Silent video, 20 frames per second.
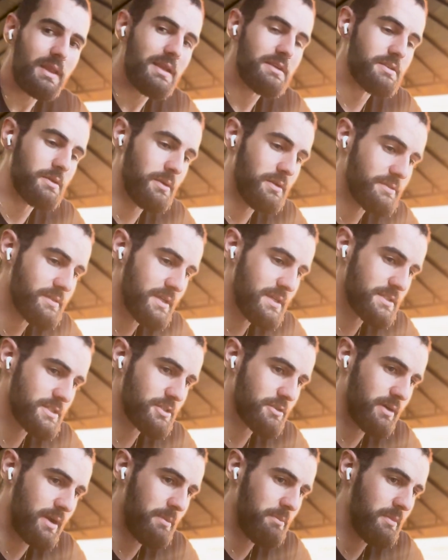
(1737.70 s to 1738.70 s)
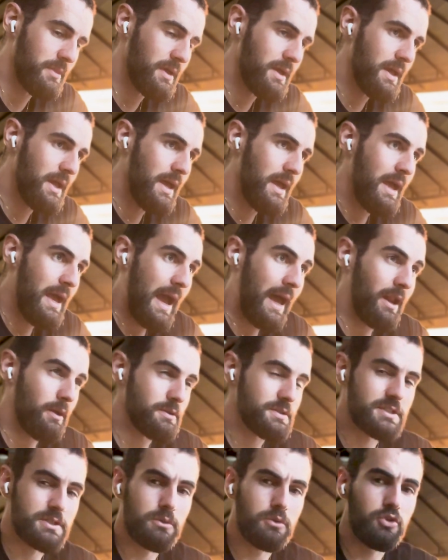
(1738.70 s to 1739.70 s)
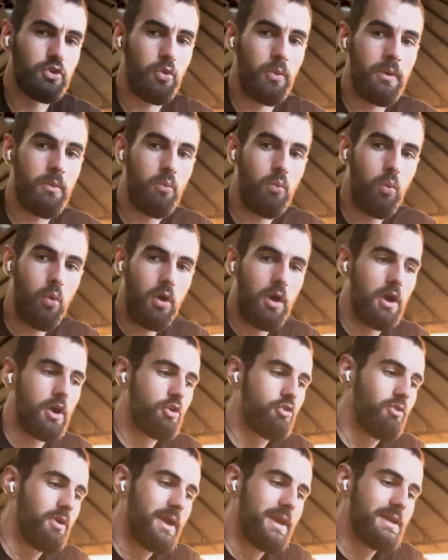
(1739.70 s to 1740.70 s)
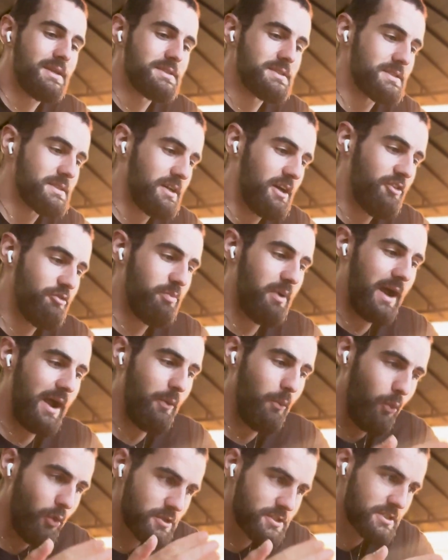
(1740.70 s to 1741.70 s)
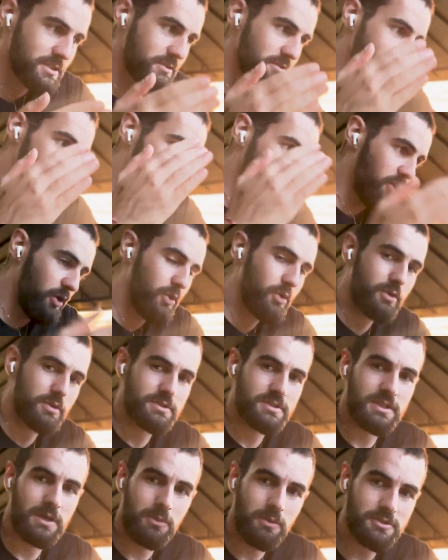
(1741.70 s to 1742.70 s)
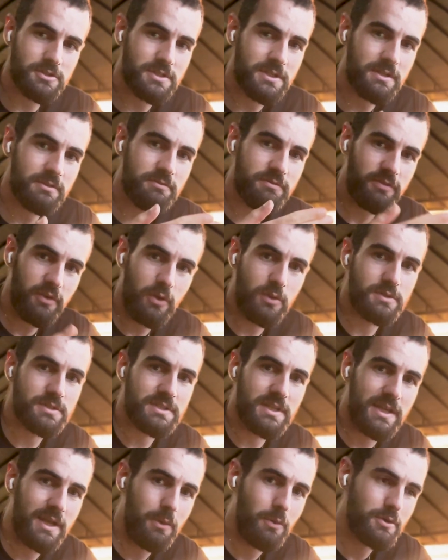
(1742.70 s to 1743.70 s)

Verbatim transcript: So into Instagram. And I was still doing work related stuff, but I wasn't focused. I wasn't in flow state.